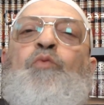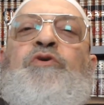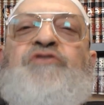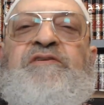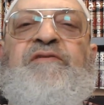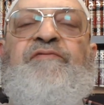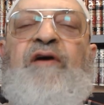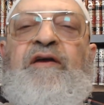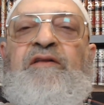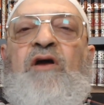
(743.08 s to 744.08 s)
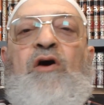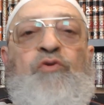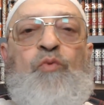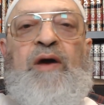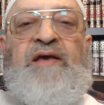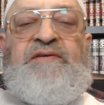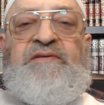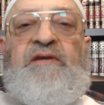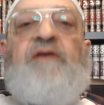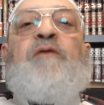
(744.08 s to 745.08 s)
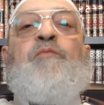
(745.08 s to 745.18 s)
we justify it. Otherwise,